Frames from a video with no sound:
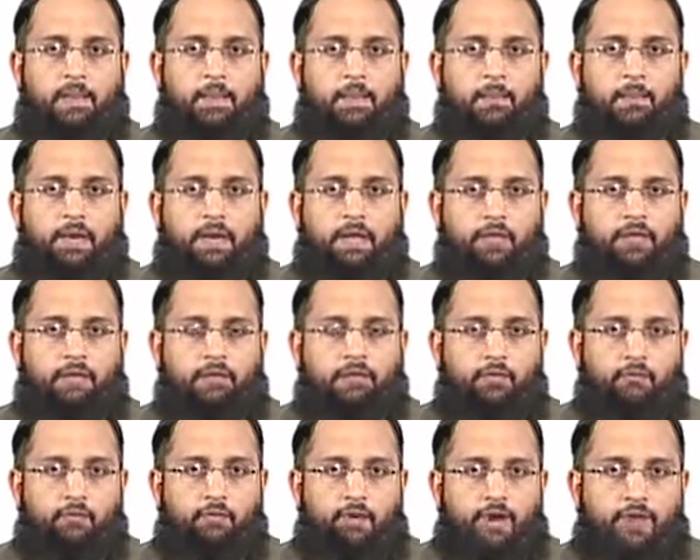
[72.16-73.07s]
But
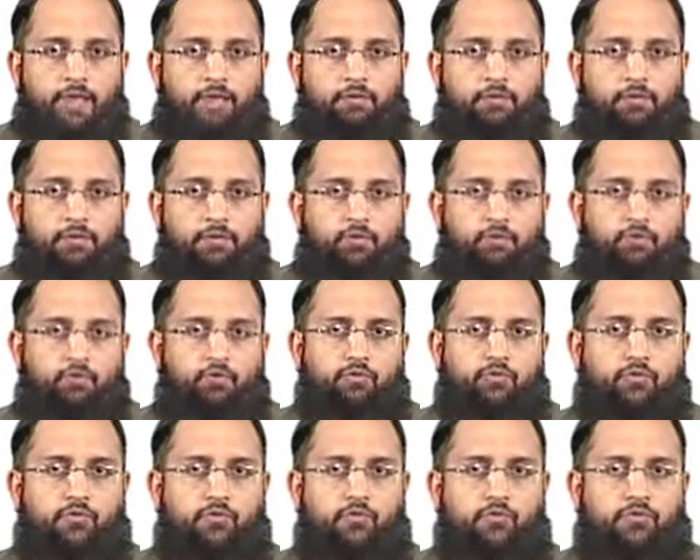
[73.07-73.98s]
whatever you
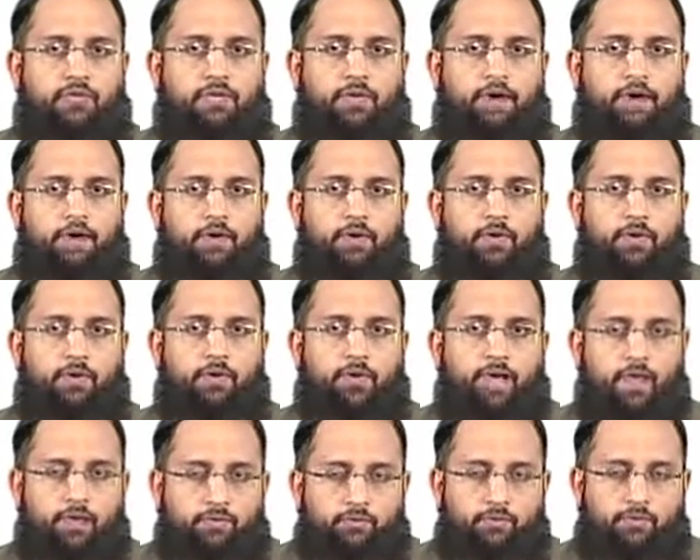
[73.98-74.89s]
use or you
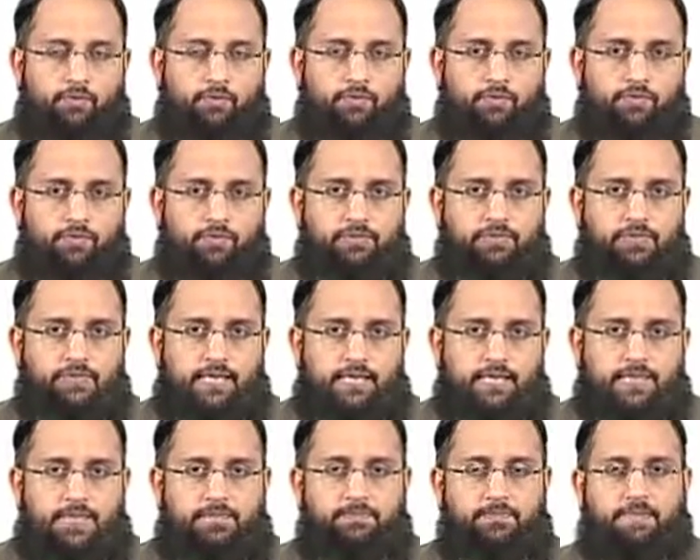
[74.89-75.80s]
have used
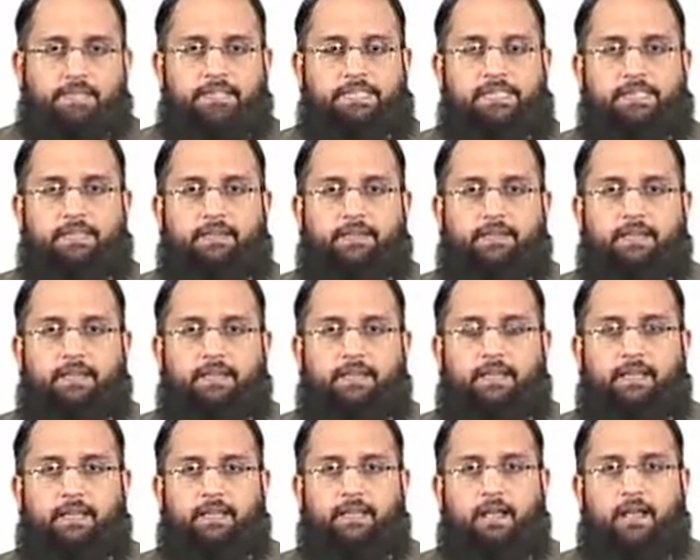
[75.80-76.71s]
is
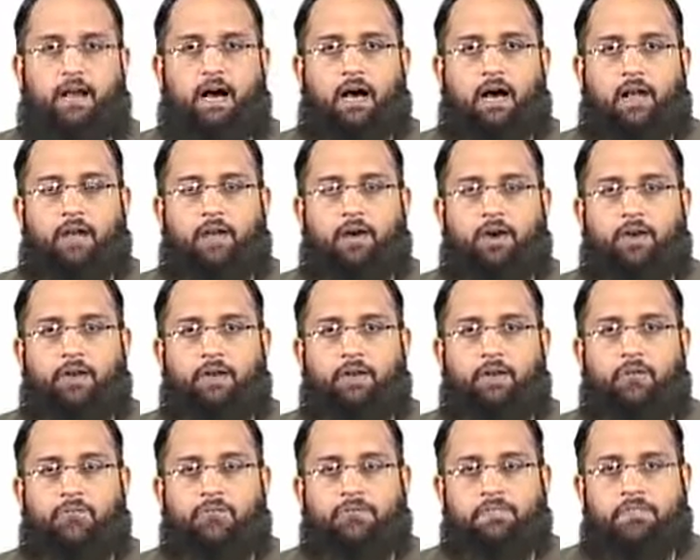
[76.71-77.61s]
basically a kind
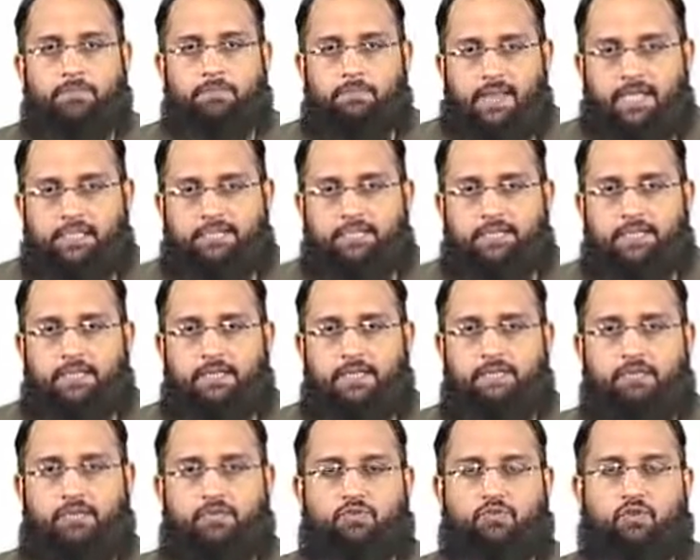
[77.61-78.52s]
of special
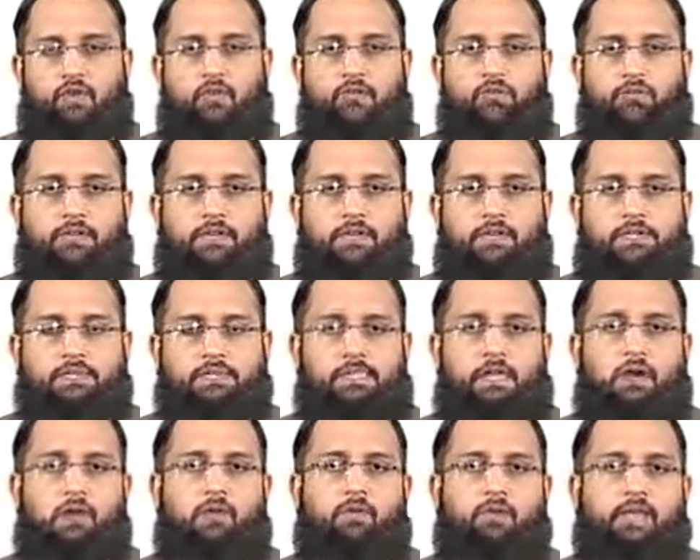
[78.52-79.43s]
softwares
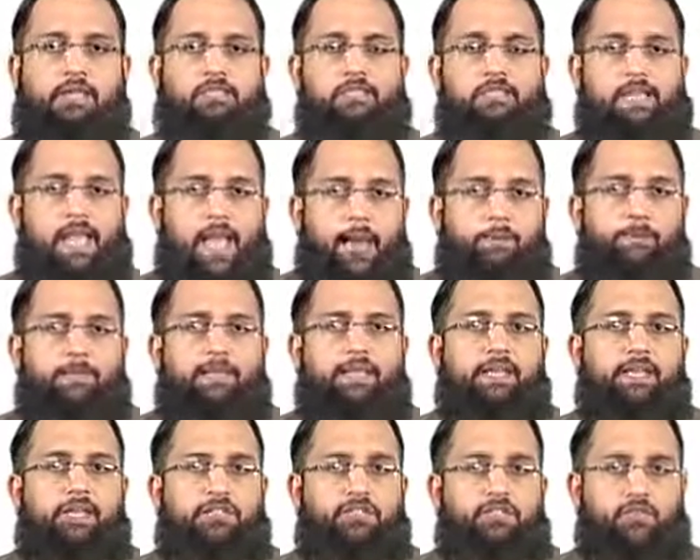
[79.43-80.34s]
known as
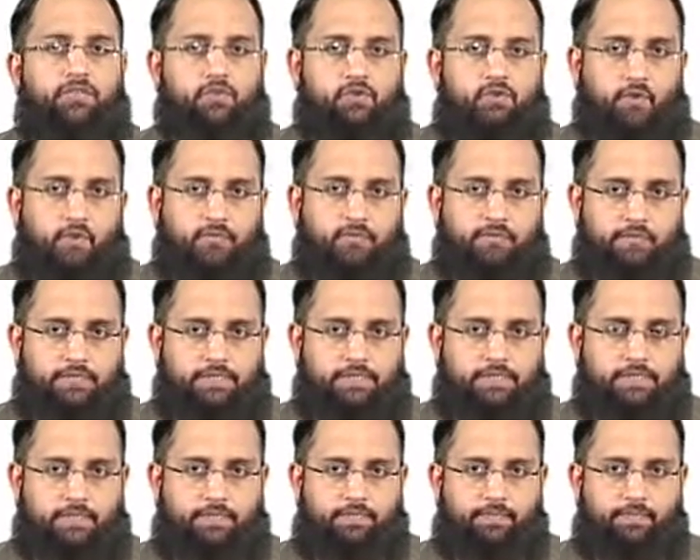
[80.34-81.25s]
application
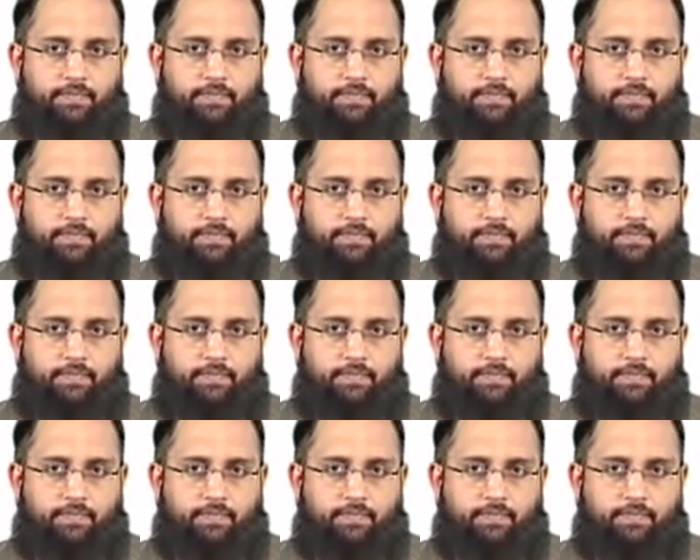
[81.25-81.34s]
softwares.